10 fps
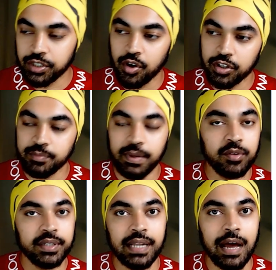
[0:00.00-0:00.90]
talks
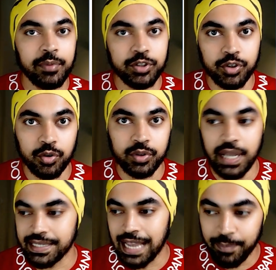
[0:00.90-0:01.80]
about that how much growth
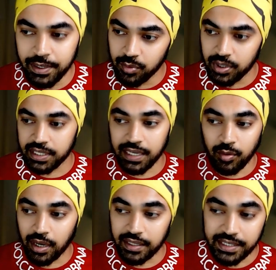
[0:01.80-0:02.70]
has happened. You can take a
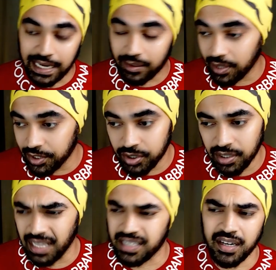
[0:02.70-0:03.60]
look at this
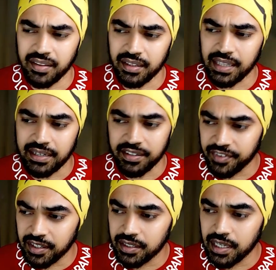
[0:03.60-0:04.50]
calculation. It's nothing that
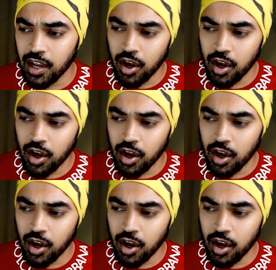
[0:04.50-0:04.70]
difficult.